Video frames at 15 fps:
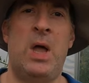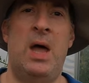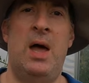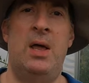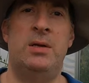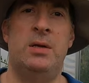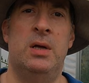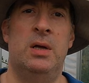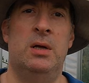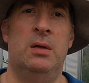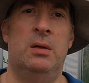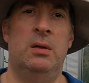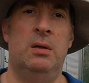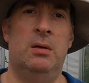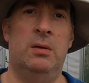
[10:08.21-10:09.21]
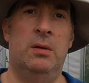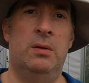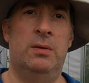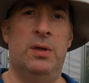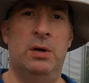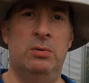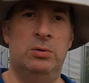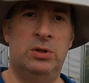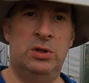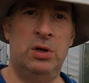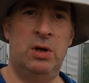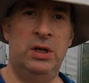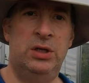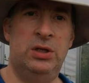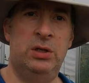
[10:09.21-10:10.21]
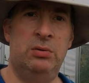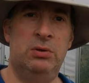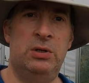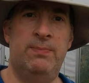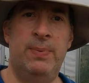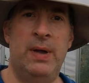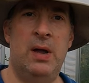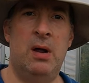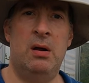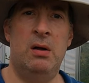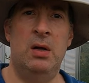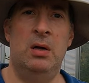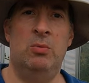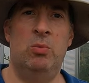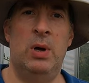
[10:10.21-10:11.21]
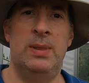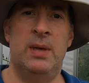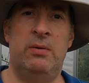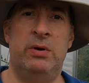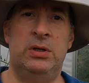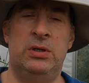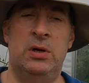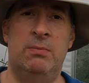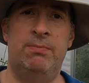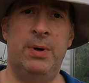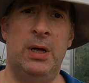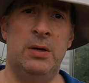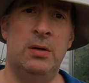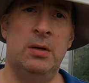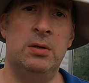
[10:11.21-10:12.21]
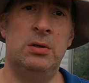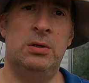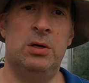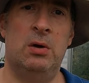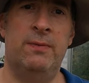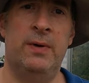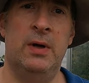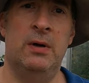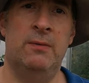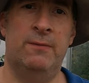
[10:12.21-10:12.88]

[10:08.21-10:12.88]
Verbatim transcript: And those side shoots appear when there is an abundance of